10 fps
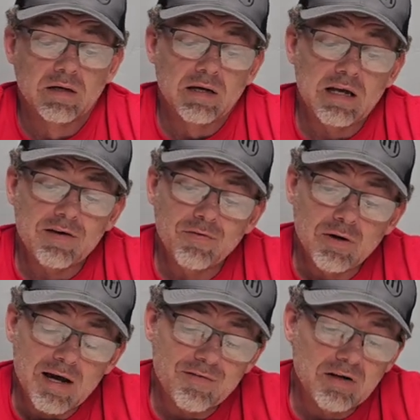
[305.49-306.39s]
If you
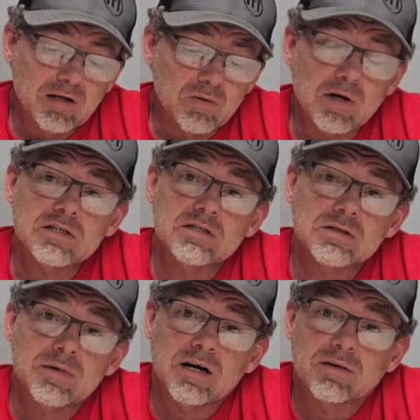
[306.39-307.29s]
have any questions
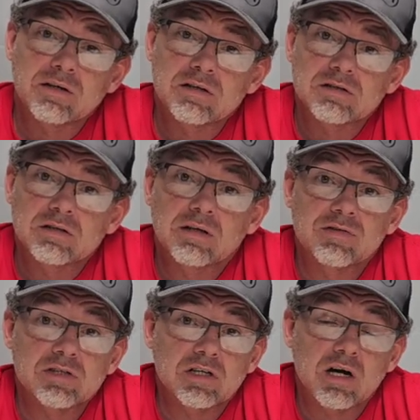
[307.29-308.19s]
about this, give
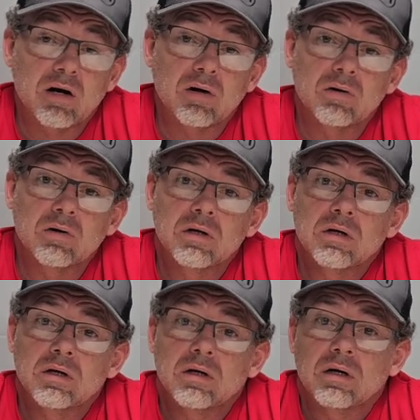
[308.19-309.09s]
us a call,
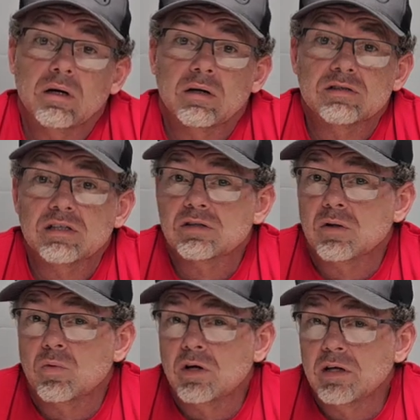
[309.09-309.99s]

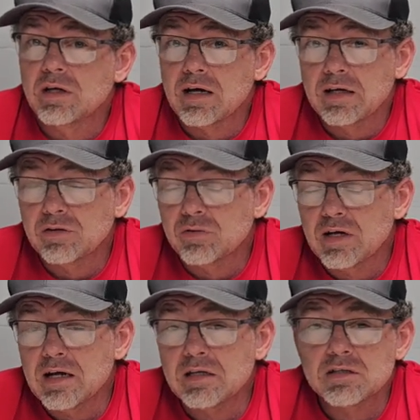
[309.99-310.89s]

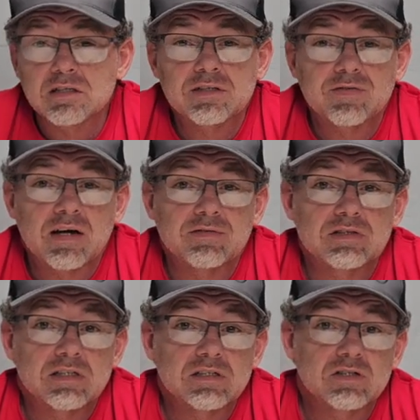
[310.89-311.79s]

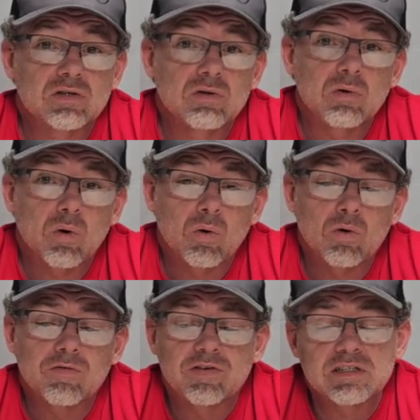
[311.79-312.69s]
601-938-6562,
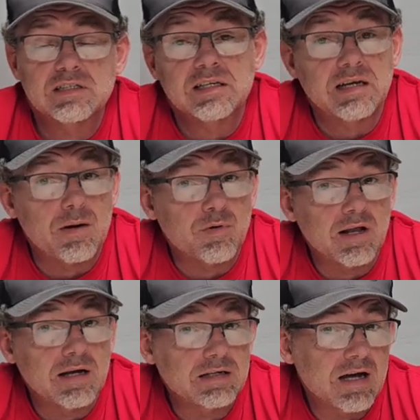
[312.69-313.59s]
or visit
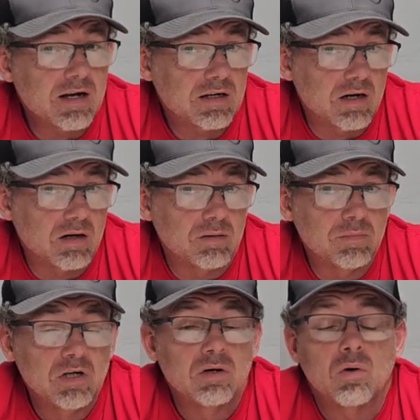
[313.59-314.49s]
capralite.com
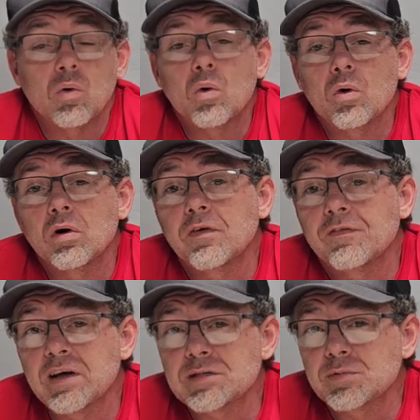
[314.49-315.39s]
or
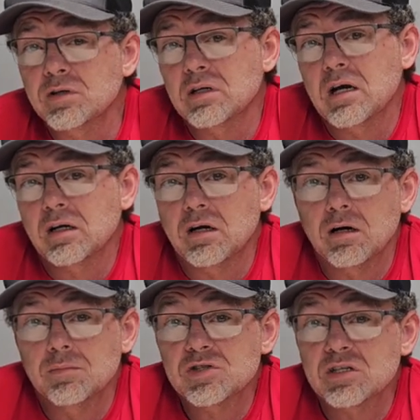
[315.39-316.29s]

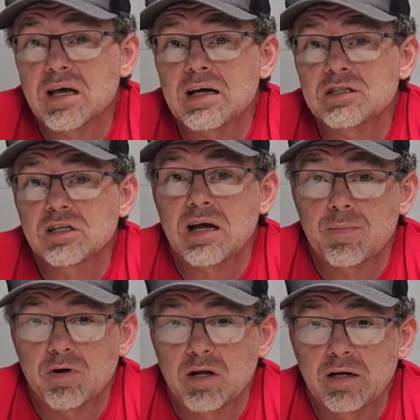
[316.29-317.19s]

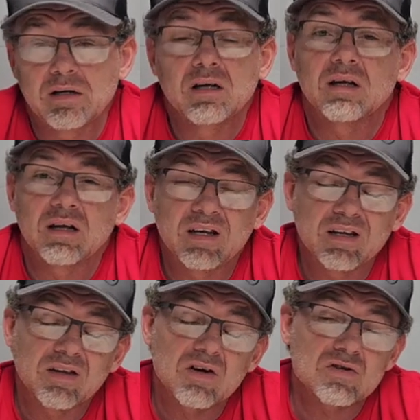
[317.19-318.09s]
facebook.com/capralite. Any of
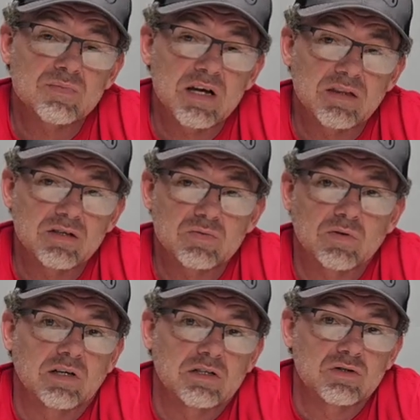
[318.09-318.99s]
those methods will
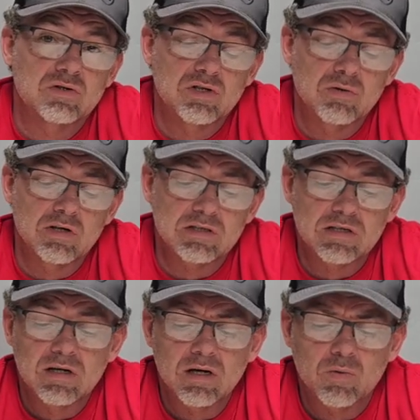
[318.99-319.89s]
get you to us,
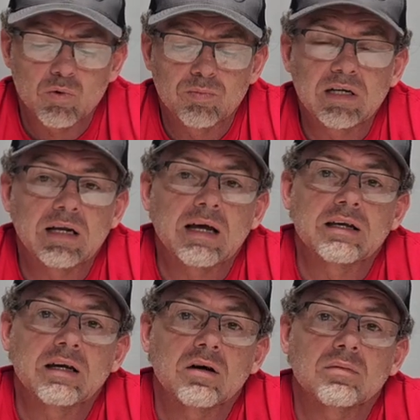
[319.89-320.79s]
and we'll be glad to
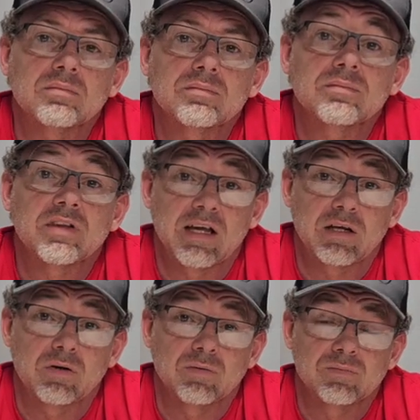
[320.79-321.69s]
help. Thank you.